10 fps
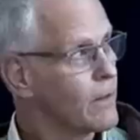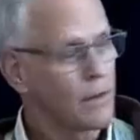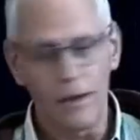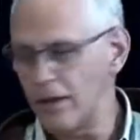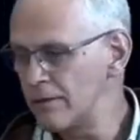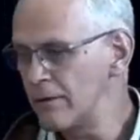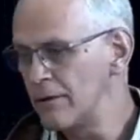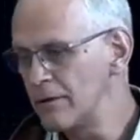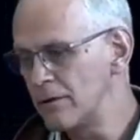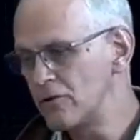And
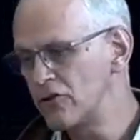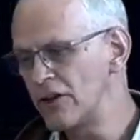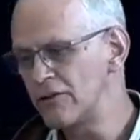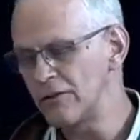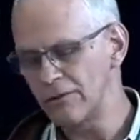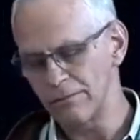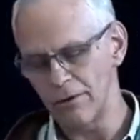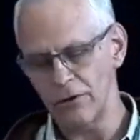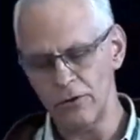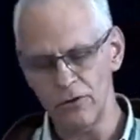changes
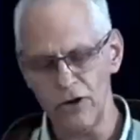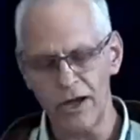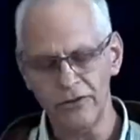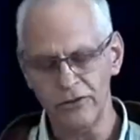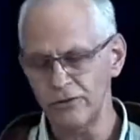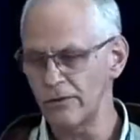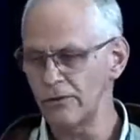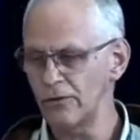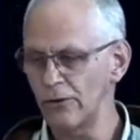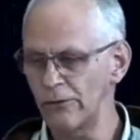occur not just to the
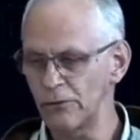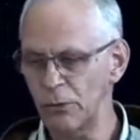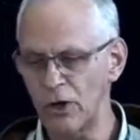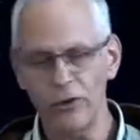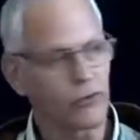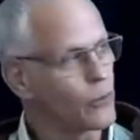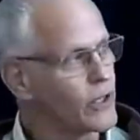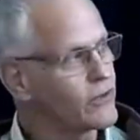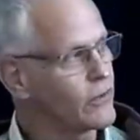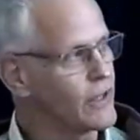surface, but also
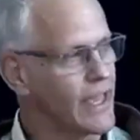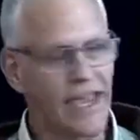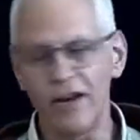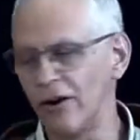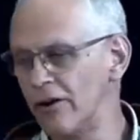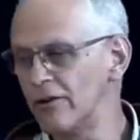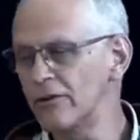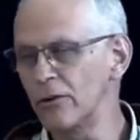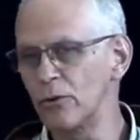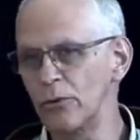into the air. And
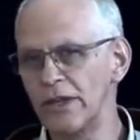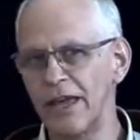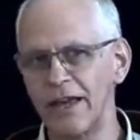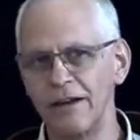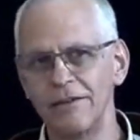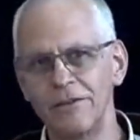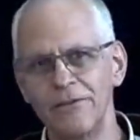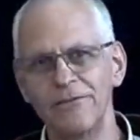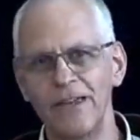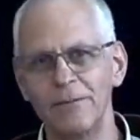so we get the
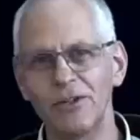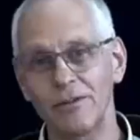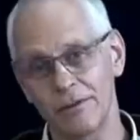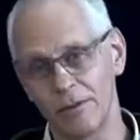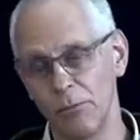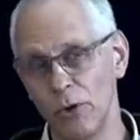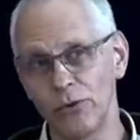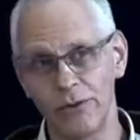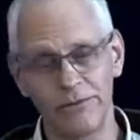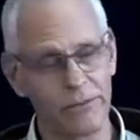famous and the
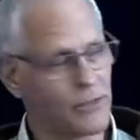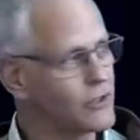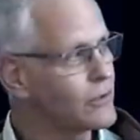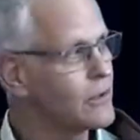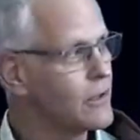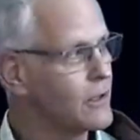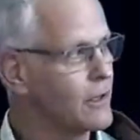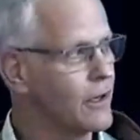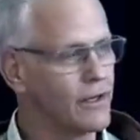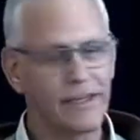most infamous
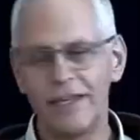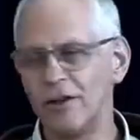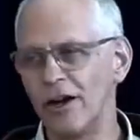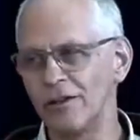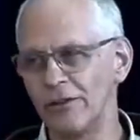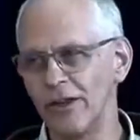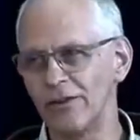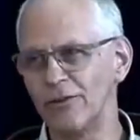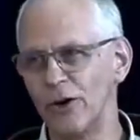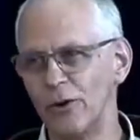heat island
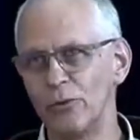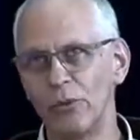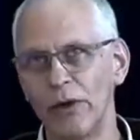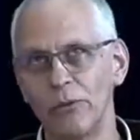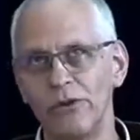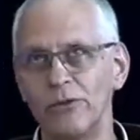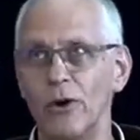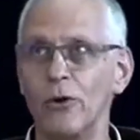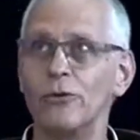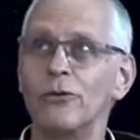that's known, that we've
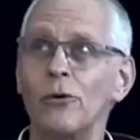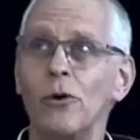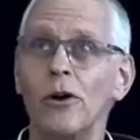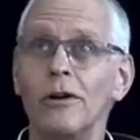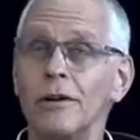known for